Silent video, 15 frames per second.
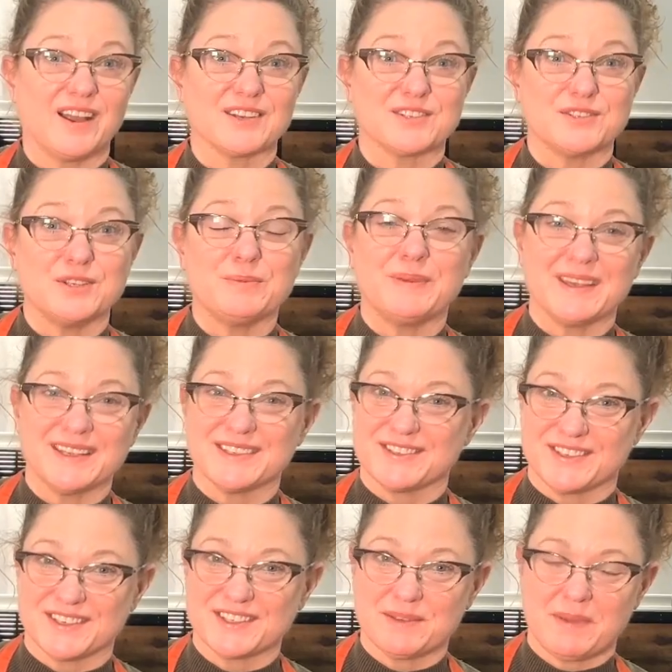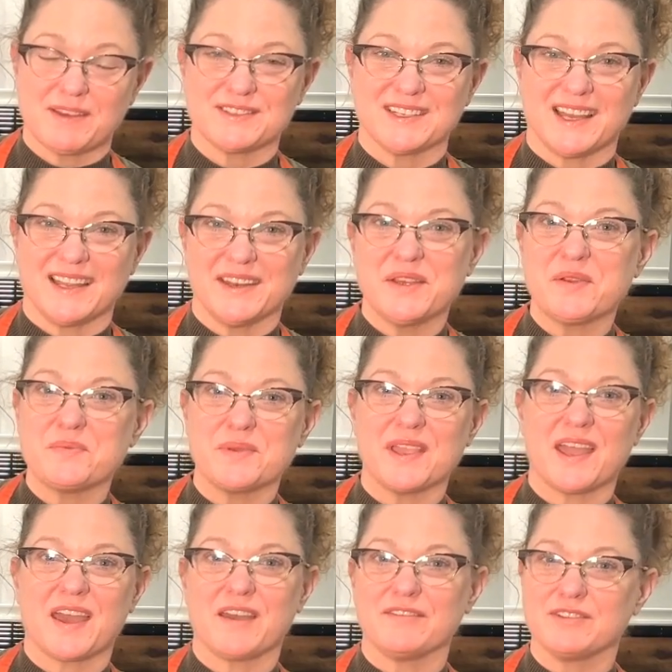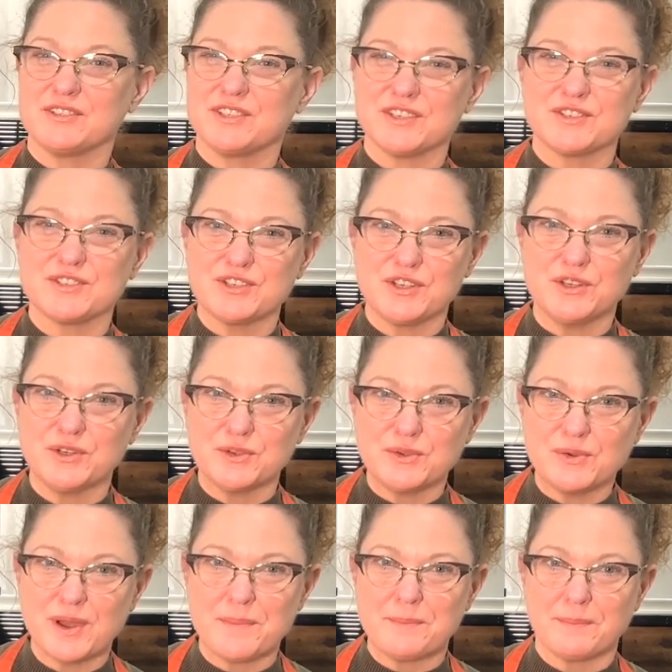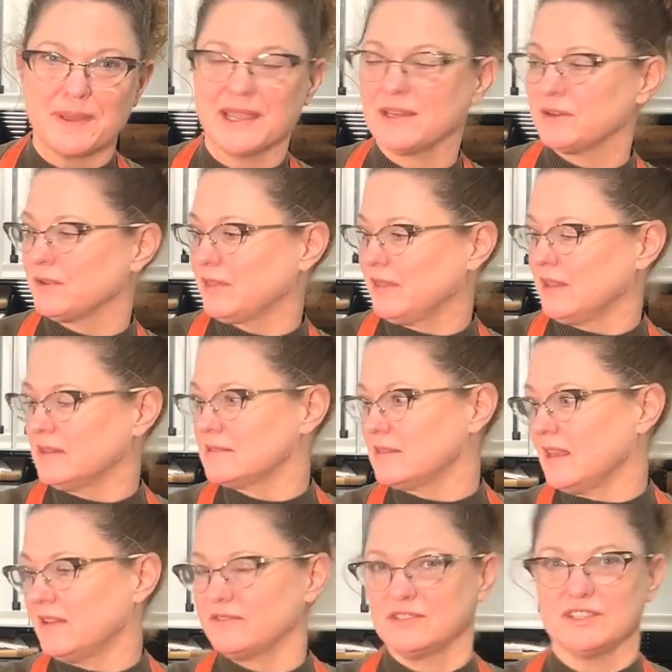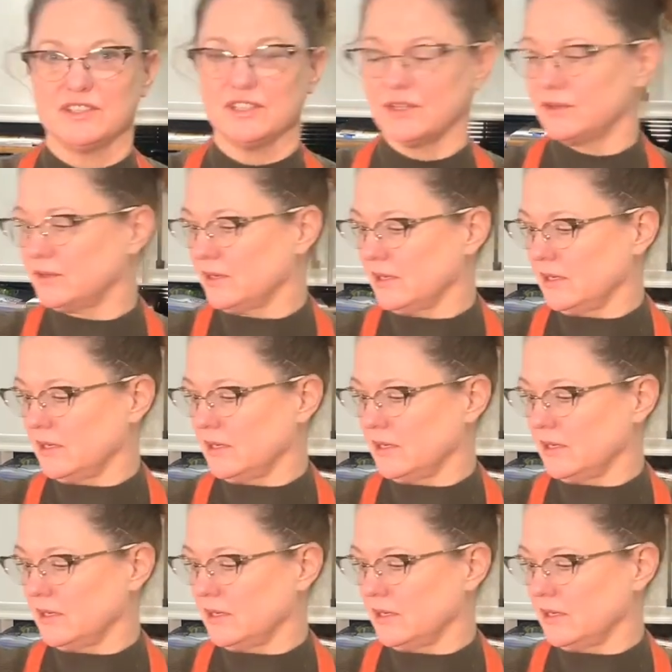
Our soup is just about done. We have just 2 minor things left to do.